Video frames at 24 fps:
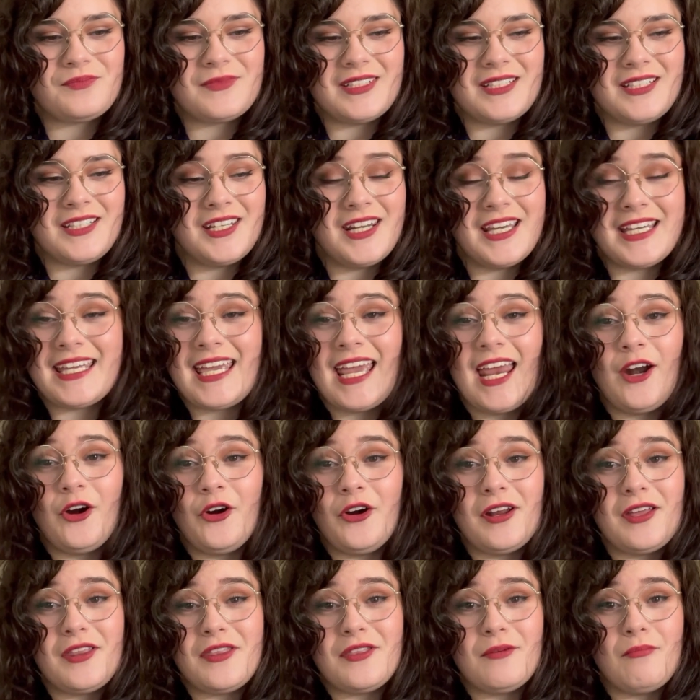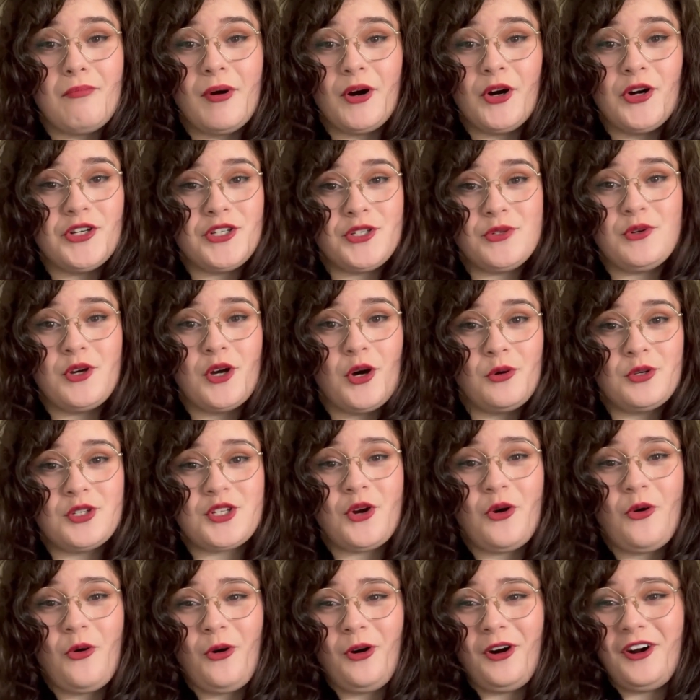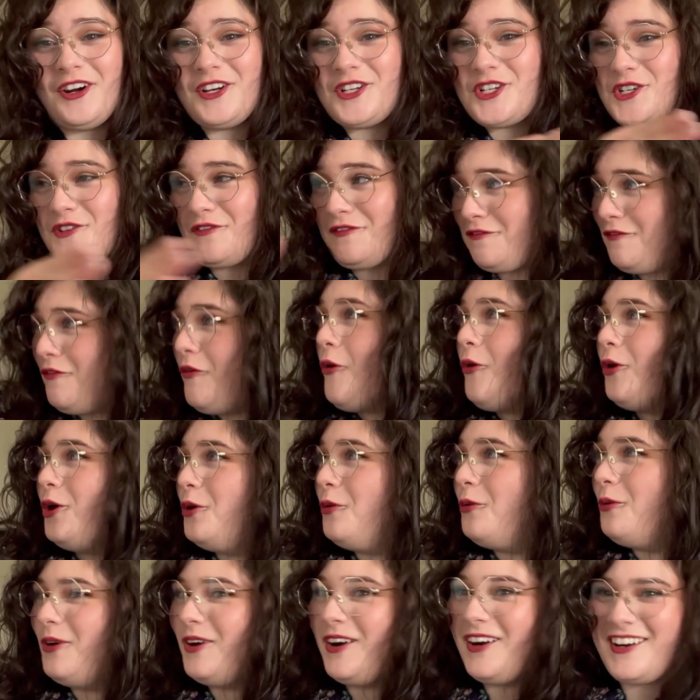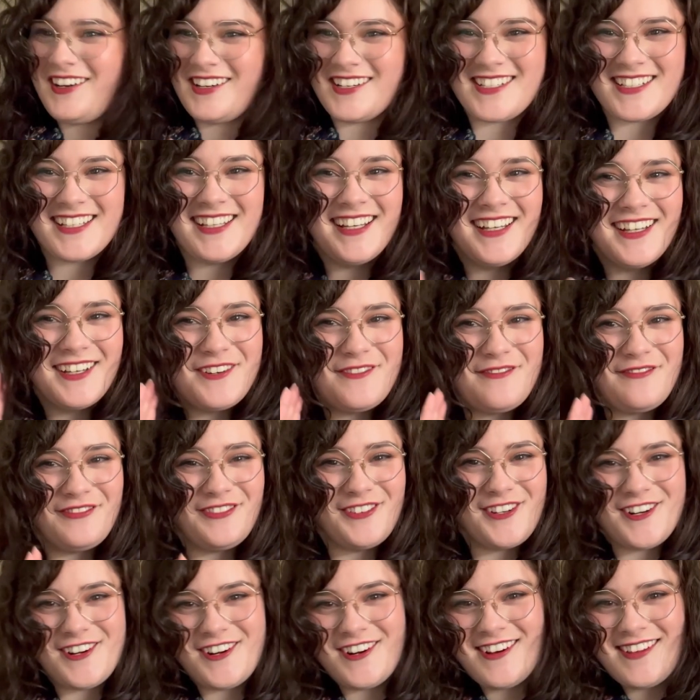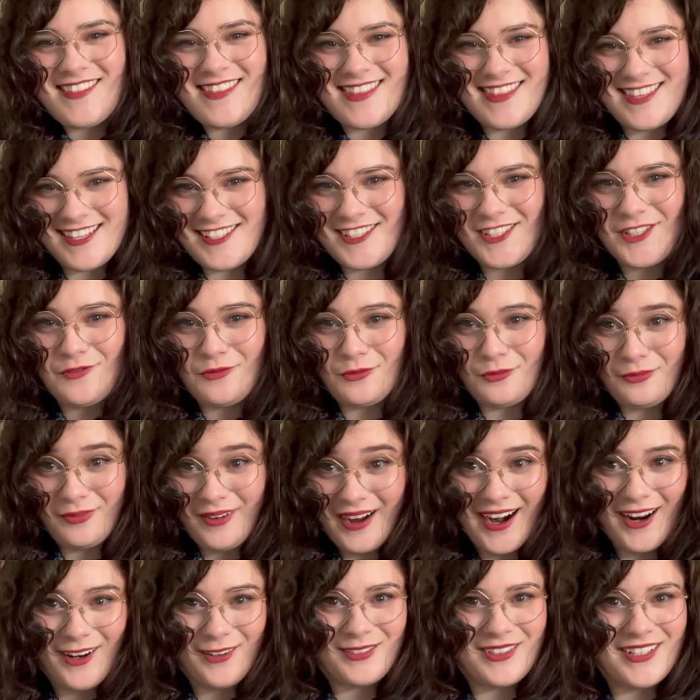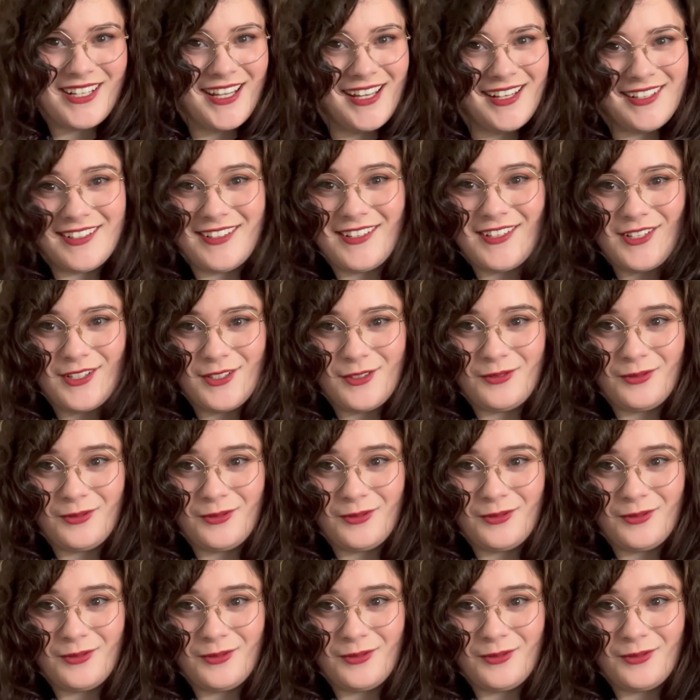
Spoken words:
gonna carry the Bardugo torch forward for this round into